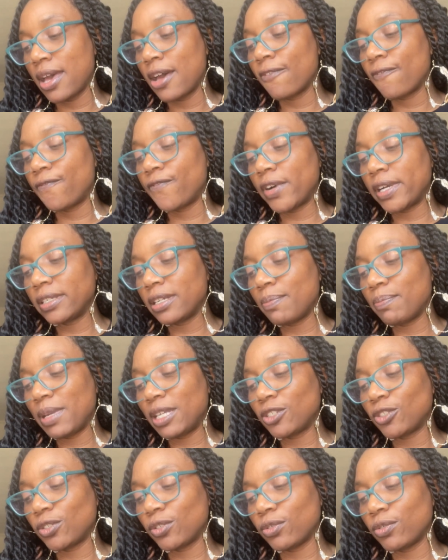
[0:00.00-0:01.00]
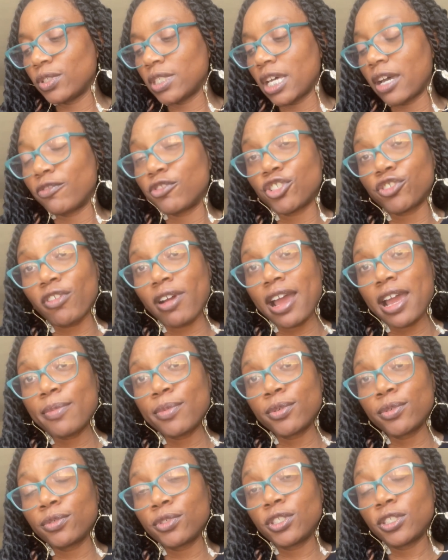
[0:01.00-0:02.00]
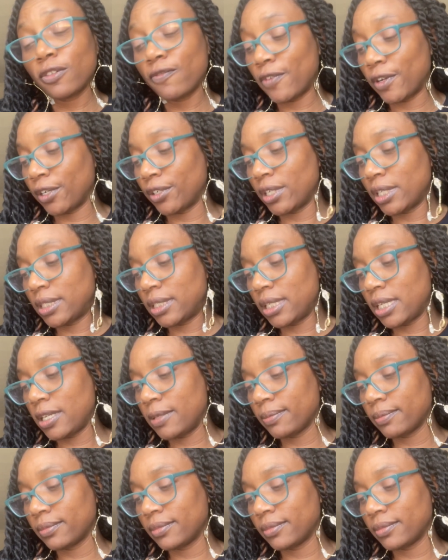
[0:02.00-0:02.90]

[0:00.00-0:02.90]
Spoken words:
fundamentals of tribal sovereignty,